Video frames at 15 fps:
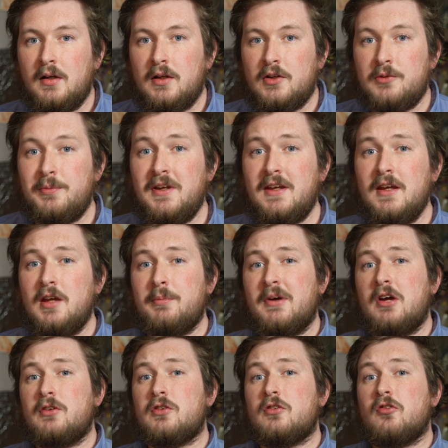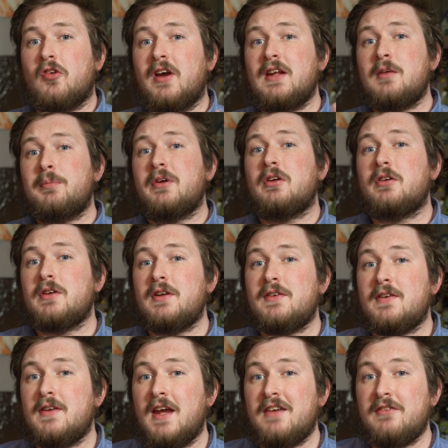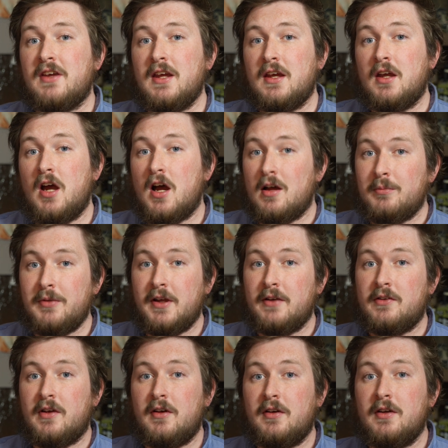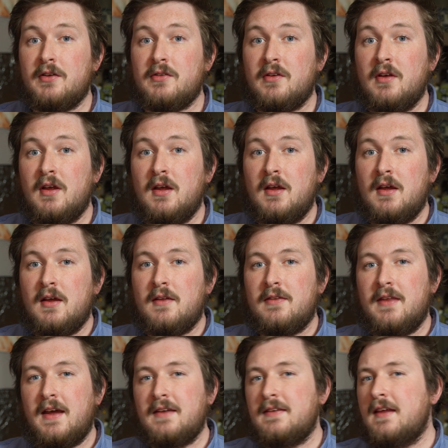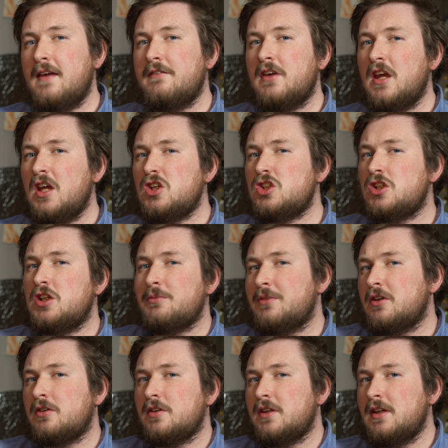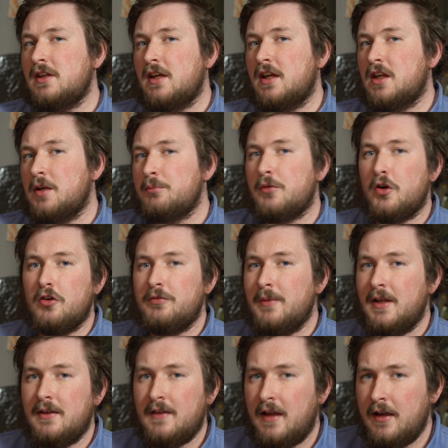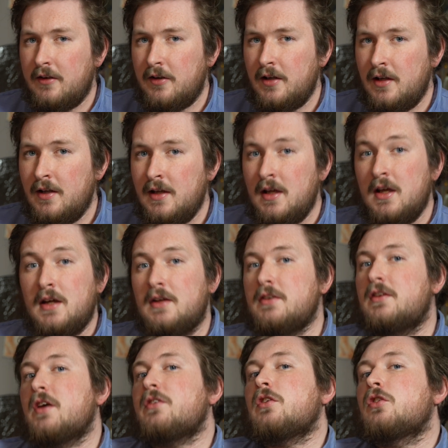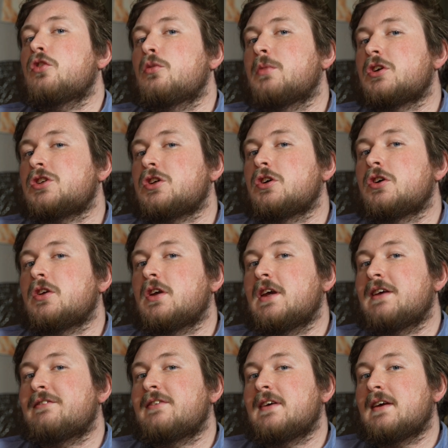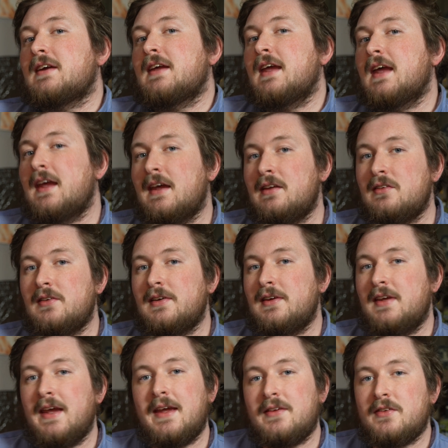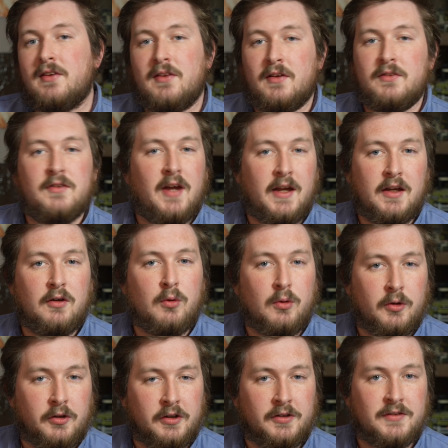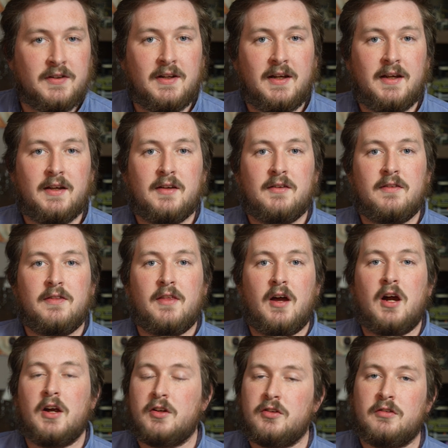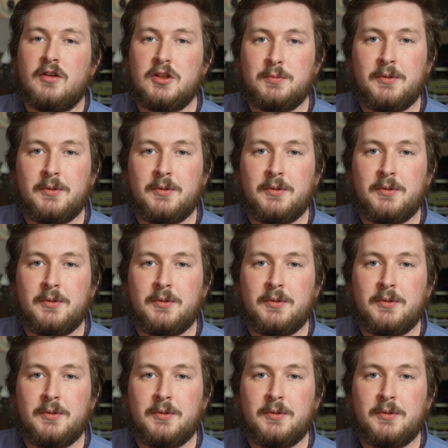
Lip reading: Speaking about its great ability to navigate complex areas, that navigation ability and improvement in that area doesn't do much good if it can't get into the tight corners and the hard to reach